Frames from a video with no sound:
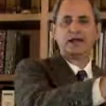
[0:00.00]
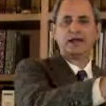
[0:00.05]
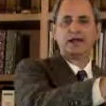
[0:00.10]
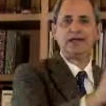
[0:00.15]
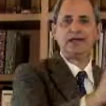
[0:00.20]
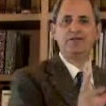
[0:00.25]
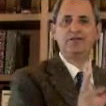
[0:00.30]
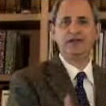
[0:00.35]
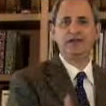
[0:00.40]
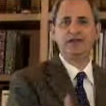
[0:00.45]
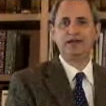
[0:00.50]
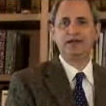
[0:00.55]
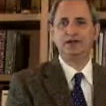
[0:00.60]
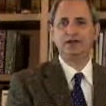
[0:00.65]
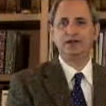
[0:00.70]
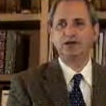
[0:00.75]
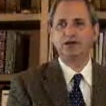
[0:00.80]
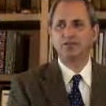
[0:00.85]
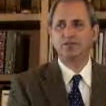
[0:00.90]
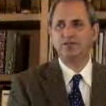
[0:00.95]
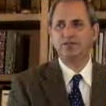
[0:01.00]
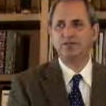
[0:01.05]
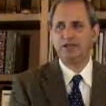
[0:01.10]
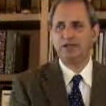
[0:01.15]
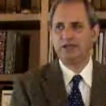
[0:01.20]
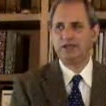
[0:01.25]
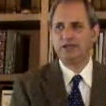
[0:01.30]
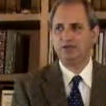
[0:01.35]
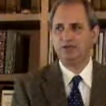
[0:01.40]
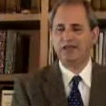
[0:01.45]
And then
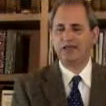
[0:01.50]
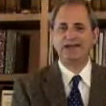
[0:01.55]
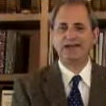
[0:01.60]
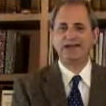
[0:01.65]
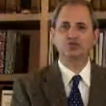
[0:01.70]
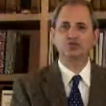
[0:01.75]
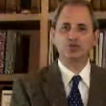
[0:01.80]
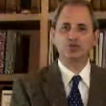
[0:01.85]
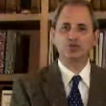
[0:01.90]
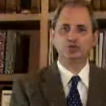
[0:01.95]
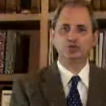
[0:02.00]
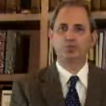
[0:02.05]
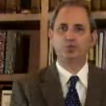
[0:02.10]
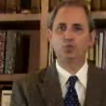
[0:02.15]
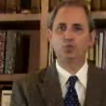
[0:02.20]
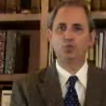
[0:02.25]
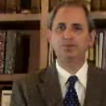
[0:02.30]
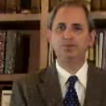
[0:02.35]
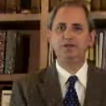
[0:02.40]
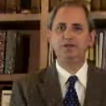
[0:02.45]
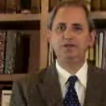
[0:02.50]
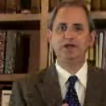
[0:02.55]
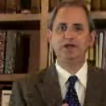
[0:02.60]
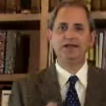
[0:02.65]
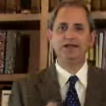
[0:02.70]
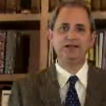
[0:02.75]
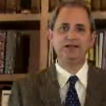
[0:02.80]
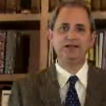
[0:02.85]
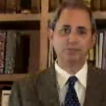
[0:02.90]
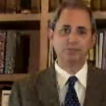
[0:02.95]
the last group would be
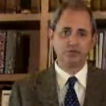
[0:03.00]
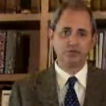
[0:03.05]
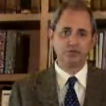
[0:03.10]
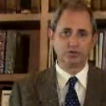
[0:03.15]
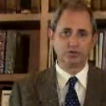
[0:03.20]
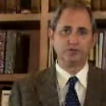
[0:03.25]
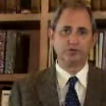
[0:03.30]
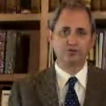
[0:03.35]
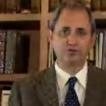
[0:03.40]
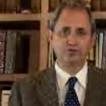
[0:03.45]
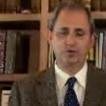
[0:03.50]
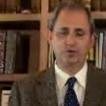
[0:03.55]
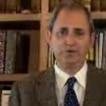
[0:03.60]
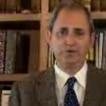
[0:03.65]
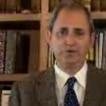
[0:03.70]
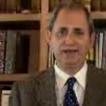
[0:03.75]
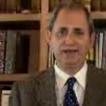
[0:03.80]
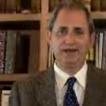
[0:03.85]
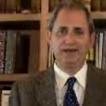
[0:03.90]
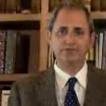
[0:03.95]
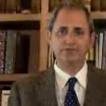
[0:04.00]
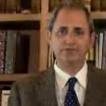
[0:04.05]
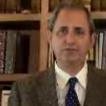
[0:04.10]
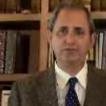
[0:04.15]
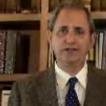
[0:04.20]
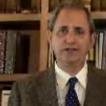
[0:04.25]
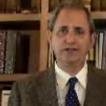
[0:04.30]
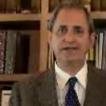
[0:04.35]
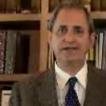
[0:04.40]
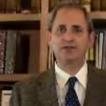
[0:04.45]
any observers that we have.
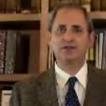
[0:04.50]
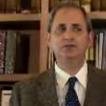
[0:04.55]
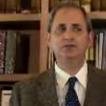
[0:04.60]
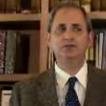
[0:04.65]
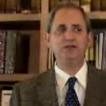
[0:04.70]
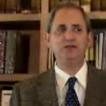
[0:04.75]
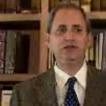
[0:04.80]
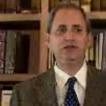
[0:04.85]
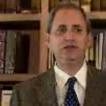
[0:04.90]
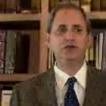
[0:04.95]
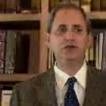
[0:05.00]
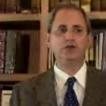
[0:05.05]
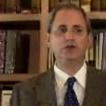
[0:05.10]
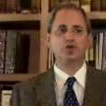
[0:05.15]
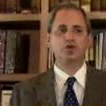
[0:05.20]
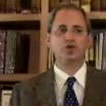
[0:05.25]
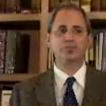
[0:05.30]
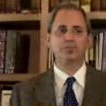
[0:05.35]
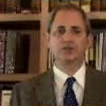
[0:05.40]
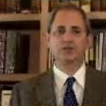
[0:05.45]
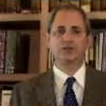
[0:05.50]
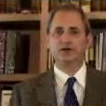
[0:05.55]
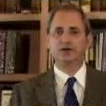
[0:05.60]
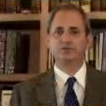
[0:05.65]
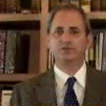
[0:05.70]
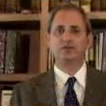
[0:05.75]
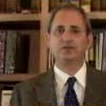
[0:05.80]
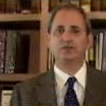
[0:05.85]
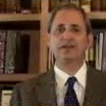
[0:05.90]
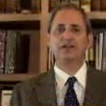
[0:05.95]
Now, that could be corporate
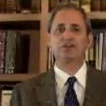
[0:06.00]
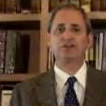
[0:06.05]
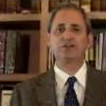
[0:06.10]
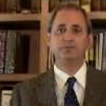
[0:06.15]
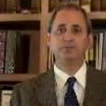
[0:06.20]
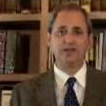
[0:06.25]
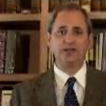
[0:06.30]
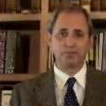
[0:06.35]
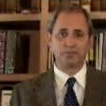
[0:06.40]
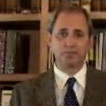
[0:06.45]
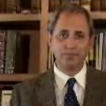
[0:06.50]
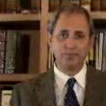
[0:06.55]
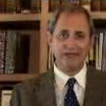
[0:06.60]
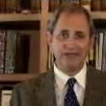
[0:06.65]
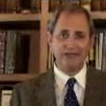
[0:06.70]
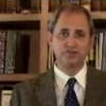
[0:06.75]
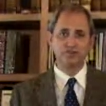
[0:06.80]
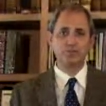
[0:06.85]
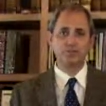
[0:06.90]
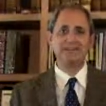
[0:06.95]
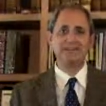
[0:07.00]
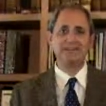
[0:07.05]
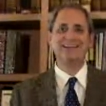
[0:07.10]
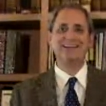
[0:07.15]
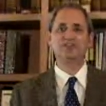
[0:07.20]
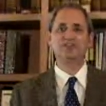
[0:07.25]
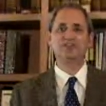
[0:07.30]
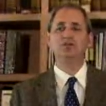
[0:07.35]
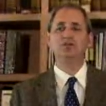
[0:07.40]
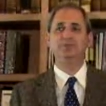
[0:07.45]
counsel, that could be upper management,
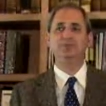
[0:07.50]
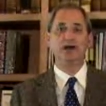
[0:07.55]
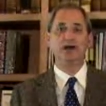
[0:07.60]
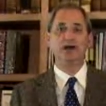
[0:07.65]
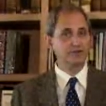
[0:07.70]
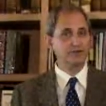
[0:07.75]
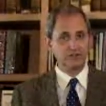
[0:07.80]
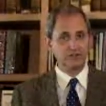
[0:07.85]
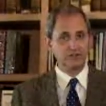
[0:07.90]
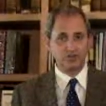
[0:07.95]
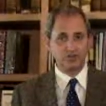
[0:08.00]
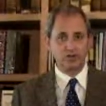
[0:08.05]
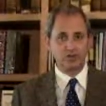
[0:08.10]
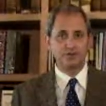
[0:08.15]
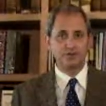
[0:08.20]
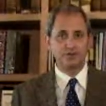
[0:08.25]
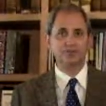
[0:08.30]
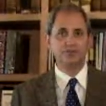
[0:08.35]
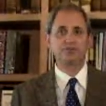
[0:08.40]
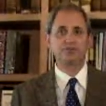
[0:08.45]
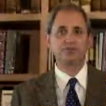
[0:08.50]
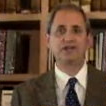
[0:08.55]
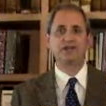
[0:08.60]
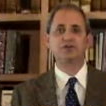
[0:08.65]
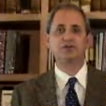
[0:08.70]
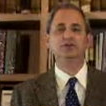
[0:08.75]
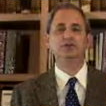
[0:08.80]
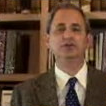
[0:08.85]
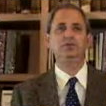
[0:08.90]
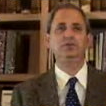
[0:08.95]
that could be other consultants,
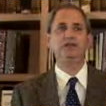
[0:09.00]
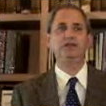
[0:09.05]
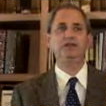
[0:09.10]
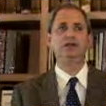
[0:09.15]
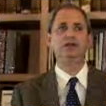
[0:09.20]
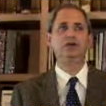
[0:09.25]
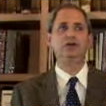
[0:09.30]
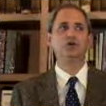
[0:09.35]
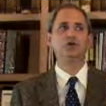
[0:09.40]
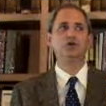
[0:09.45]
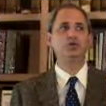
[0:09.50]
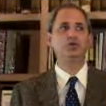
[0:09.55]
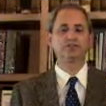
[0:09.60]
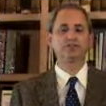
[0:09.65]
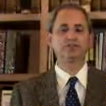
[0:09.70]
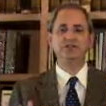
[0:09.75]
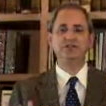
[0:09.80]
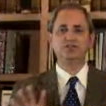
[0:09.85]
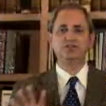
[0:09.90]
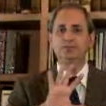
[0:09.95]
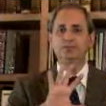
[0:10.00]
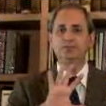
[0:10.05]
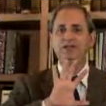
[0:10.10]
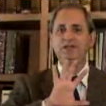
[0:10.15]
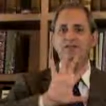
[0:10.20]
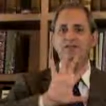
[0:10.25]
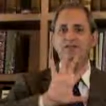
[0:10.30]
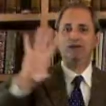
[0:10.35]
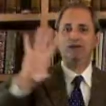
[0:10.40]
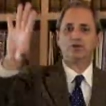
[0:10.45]
that could be whoever needs to be,
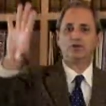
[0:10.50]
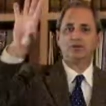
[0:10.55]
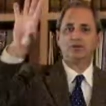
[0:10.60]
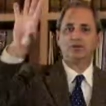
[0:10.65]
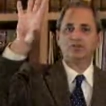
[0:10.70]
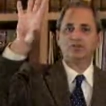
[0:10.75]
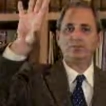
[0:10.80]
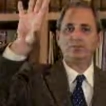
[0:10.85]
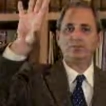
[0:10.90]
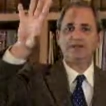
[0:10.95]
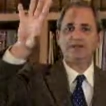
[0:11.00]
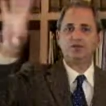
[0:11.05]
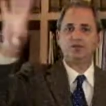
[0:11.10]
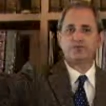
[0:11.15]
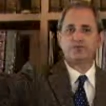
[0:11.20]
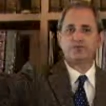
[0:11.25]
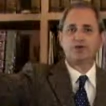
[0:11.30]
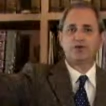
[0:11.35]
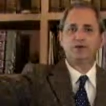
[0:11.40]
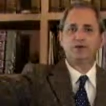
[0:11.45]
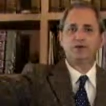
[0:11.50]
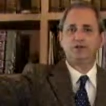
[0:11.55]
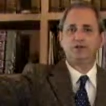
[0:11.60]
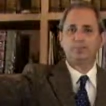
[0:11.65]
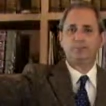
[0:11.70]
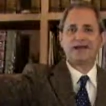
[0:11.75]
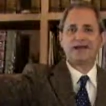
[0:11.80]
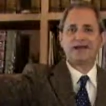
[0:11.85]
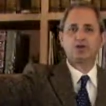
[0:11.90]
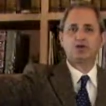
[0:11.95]
and they would also be in
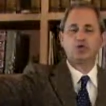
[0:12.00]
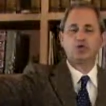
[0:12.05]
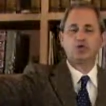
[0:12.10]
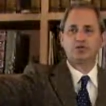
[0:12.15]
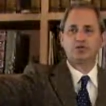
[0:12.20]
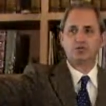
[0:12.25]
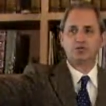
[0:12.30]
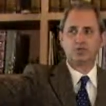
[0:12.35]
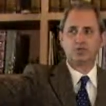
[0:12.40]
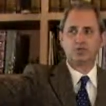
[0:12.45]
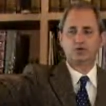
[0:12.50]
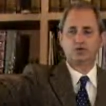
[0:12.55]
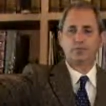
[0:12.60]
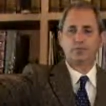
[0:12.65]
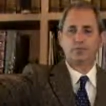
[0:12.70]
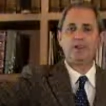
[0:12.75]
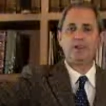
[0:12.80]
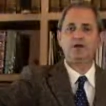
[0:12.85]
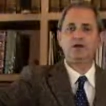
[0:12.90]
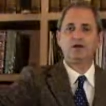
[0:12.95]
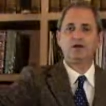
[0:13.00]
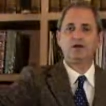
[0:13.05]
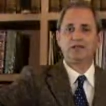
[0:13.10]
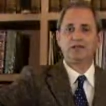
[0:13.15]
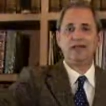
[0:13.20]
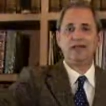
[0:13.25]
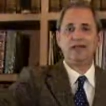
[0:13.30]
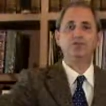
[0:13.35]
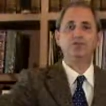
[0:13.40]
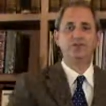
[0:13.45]
the back corner of the room,
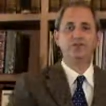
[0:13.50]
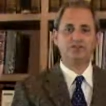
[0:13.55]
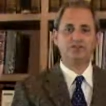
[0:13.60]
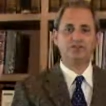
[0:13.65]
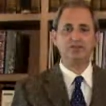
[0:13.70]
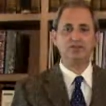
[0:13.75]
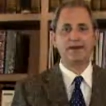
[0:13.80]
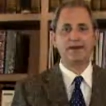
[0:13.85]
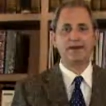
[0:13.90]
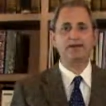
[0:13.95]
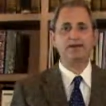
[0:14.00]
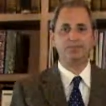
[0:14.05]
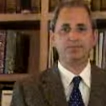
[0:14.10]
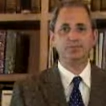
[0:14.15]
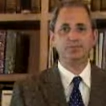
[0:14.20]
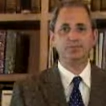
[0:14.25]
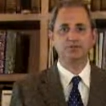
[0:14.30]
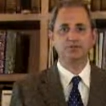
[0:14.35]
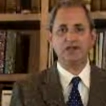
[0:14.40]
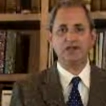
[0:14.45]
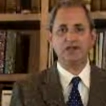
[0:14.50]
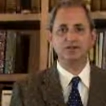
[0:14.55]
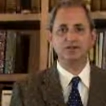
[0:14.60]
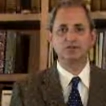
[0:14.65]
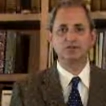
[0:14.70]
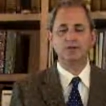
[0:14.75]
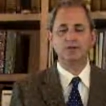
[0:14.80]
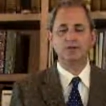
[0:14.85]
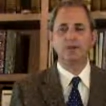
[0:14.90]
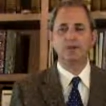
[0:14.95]
again, facing the back of people's heads.